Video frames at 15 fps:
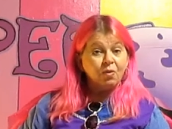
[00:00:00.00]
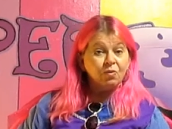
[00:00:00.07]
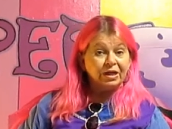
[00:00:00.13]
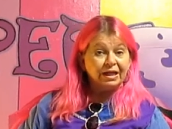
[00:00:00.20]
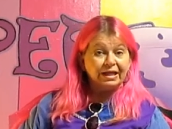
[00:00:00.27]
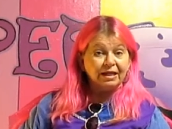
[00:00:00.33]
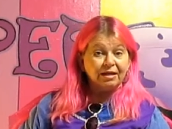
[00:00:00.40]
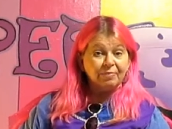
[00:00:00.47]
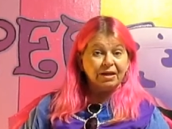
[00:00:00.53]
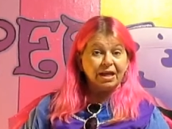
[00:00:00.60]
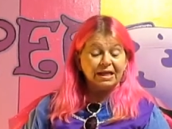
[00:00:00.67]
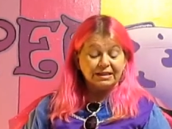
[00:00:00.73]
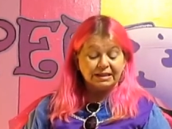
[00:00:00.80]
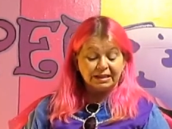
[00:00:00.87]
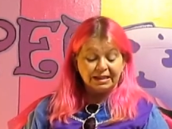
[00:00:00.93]
want to keep it
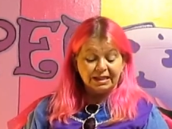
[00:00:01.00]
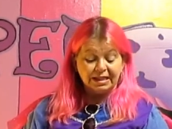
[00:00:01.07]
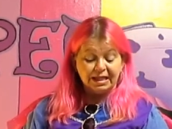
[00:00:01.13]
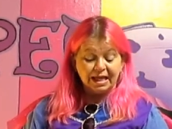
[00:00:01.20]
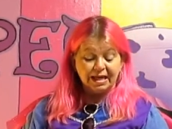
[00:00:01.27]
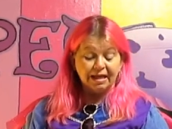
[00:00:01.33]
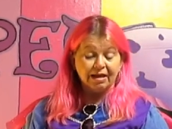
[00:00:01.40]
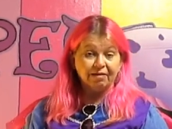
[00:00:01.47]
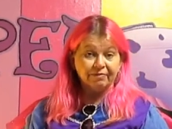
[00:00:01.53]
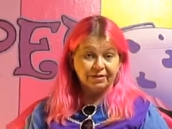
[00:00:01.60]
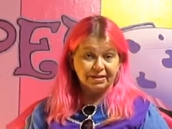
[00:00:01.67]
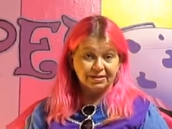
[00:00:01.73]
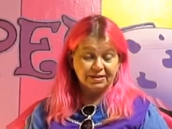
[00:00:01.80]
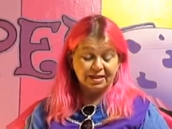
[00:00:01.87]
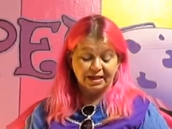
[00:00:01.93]
as clean and
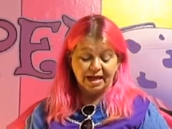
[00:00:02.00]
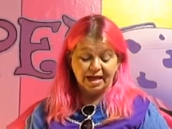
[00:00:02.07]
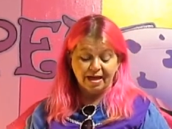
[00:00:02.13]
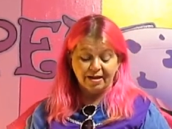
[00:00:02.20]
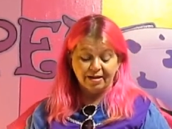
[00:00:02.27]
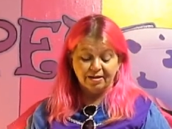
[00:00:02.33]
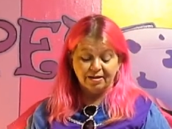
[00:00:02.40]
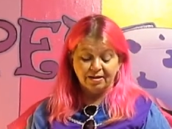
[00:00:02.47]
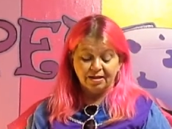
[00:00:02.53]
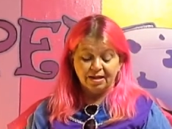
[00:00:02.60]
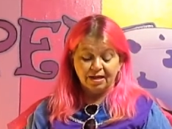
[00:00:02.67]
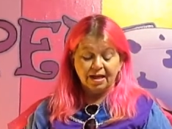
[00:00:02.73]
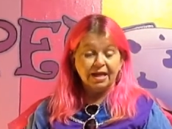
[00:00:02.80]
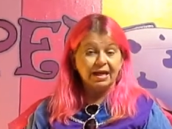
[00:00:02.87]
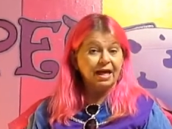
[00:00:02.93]
healthy as I can.
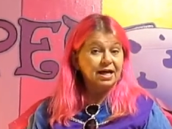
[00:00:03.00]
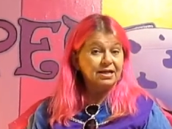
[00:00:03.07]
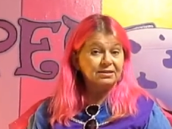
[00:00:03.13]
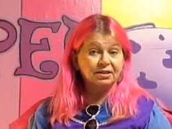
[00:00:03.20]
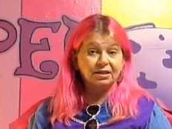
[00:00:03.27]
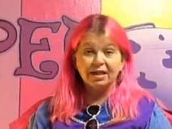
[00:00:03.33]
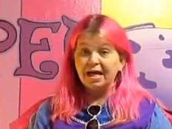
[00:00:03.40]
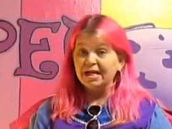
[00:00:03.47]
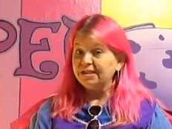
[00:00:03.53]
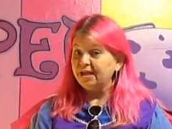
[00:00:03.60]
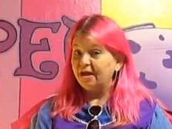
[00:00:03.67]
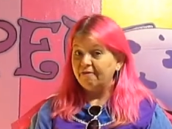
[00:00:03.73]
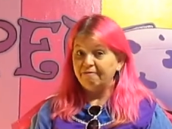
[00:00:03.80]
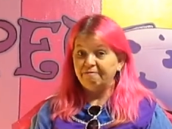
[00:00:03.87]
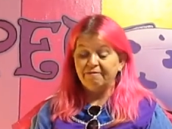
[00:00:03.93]
It has to last
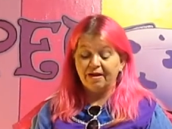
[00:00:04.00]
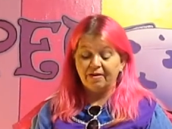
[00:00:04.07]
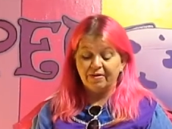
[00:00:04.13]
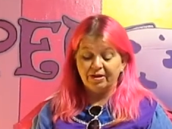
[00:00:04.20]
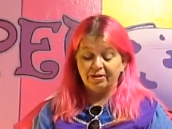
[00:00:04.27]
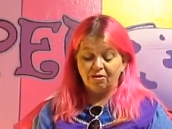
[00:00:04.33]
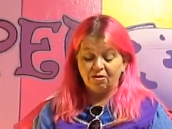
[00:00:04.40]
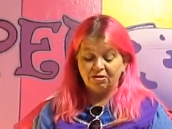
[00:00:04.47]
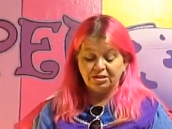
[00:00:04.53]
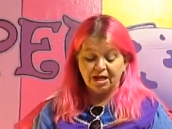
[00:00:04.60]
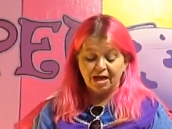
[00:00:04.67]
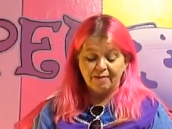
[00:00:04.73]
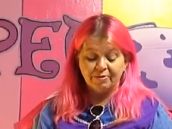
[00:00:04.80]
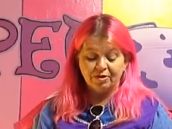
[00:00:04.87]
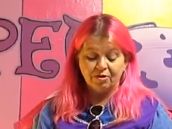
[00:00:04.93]
a very long
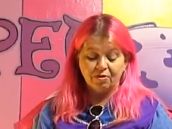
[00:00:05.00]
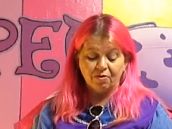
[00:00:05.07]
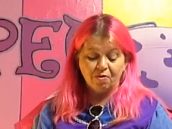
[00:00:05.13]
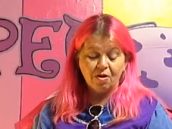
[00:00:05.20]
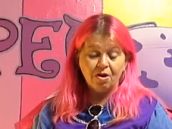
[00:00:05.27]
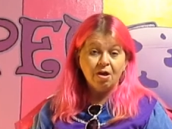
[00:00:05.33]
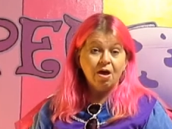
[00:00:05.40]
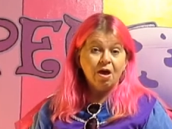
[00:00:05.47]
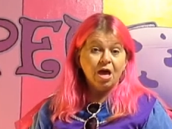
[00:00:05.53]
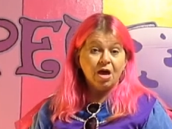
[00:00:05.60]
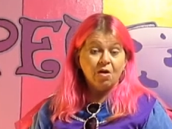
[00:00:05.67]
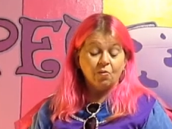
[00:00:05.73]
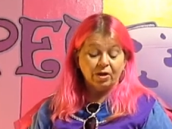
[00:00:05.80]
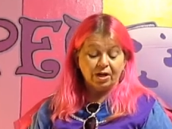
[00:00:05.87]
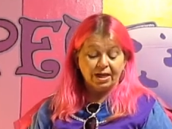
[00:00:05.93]
time, you know.
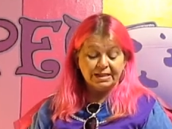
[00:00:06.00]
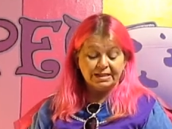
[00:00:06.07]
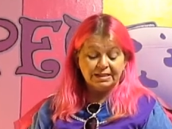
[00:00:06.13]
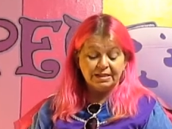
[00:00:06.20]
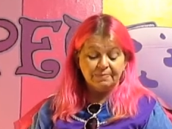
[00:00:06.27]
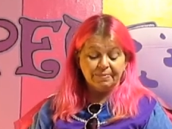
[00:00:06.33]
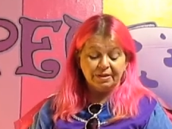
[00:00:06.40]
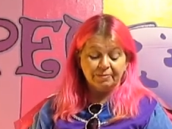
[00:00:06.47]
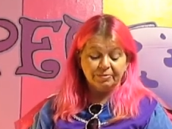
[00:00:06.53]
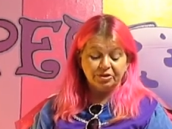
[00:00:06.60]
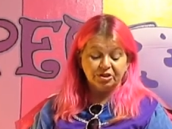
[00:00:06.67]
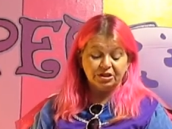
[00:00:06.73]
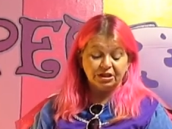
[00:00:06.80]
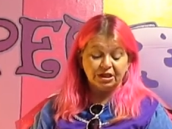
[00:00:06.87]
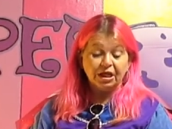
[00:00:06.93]
And when I see people
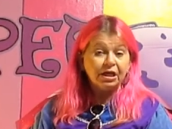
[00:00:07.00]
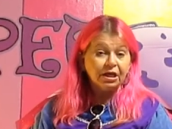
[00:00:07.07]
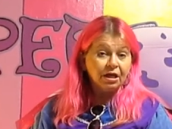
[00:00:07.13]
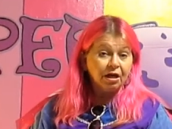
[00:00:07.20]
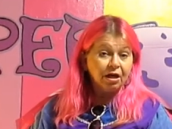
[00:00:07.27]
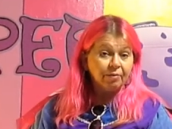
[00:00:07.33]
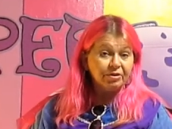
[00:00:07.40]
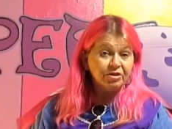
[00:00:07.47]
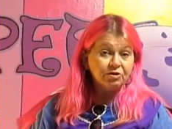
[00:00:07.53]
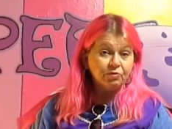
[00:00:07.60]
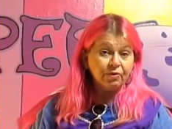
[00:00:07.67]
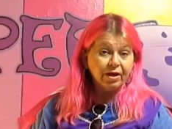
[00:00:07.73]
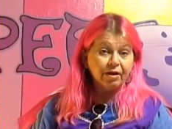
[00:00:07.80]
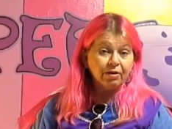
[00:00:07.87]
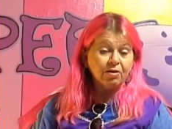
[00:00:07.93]
just kicking garbage
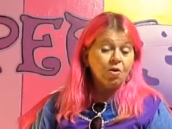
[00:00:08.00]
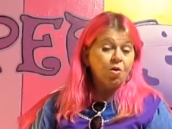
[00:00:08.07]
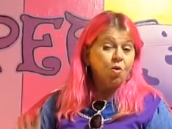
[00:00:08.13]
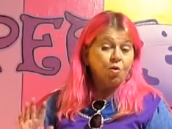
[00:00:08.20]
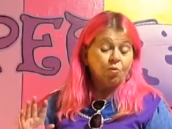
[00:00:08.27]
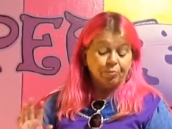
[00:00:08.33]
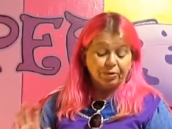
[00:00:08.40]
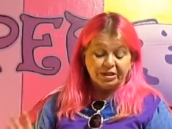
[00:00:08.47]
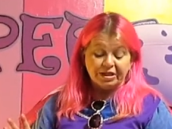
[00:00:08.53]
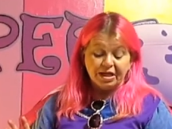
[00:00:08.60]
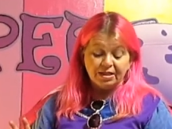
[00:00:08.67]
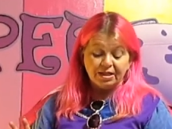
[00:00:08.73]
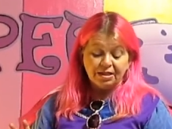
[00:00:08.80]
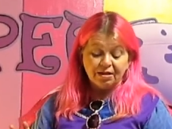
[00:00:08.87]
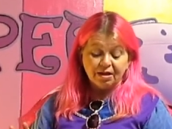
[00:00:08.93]
around or
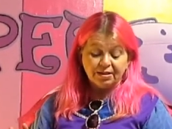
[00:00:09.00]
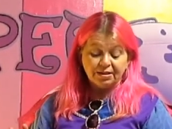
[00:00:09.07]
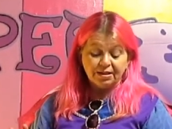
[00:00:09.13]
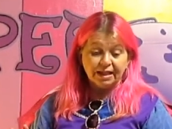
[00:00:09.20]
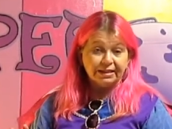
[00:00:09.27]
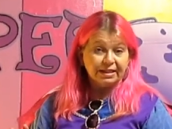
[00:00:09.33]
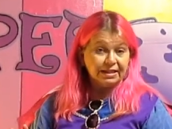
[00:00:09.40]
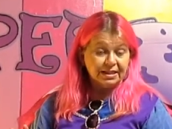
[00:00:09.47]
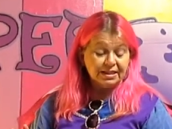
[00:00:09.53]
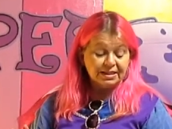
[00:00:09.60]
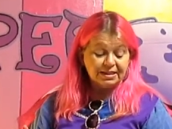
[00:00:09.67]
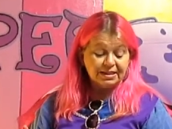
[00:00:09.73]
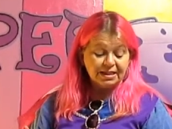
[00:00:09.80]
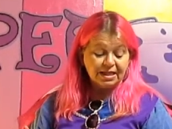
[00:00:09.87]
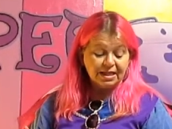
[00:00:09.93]
pretending not like they didn't
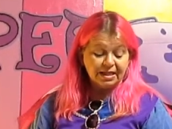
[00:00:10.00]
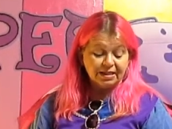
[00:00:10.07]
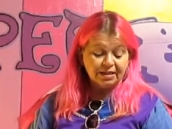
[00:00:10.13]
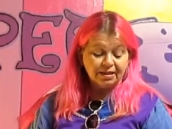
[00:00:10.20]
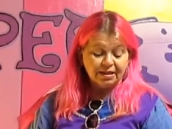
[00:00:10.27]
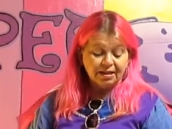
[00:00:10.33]
see it,